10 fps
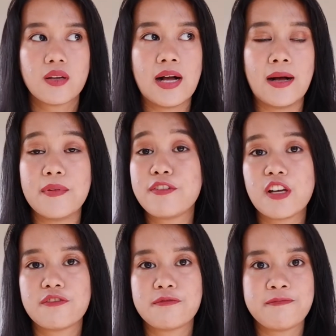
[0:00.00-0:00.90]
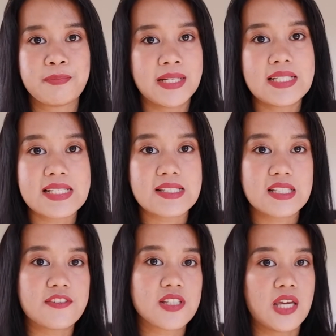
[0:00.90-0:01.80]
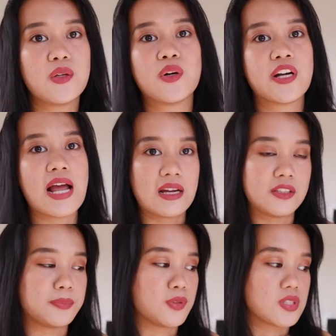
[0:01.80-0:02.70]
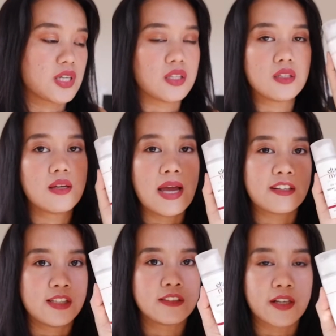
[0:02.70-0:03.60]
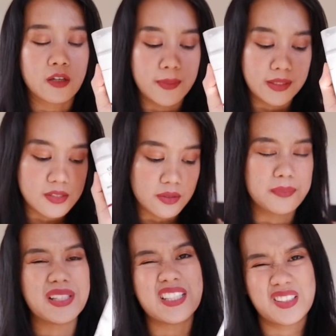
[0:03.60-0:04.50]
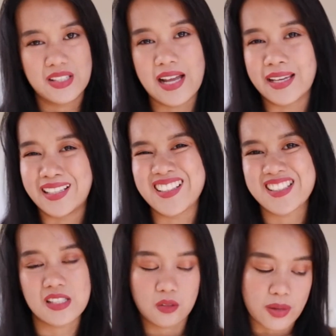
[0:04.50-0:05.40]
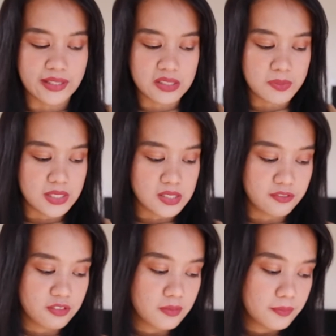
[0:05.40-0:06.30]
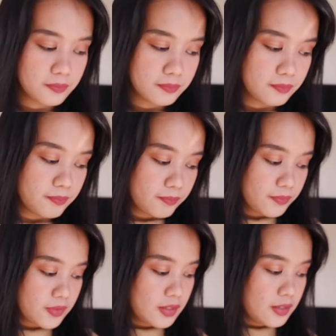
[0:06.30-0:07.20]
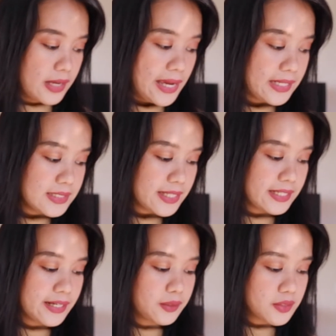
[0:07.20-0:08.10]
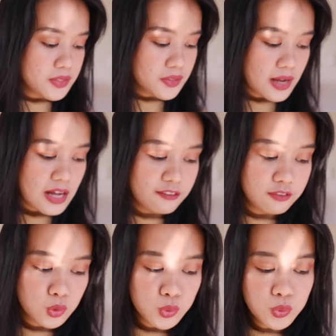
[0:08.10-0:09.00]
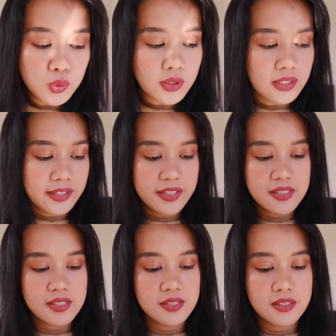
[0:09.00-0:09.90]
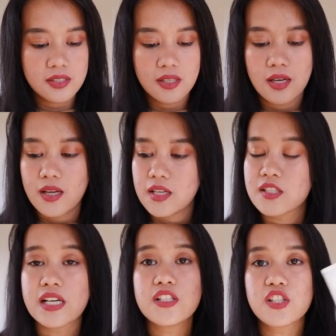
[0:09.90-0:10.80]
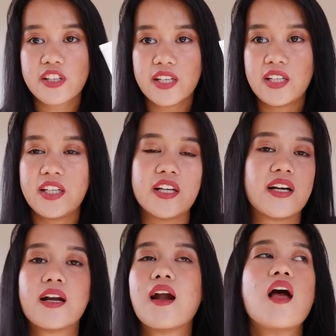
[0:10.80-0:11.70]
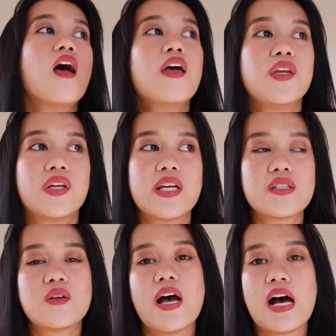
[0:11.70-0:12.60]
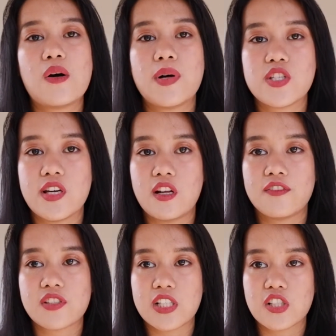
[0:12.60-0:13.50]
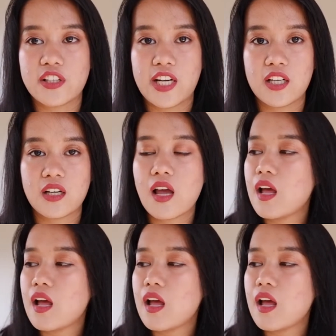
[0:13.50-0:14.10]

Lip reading: if you have pretty sensitive skin or acne-prone skin. I really recommend this one, but it's quite expensive. And then I also have two Klairs sunscreen in here. You guys know how much I love sunscreen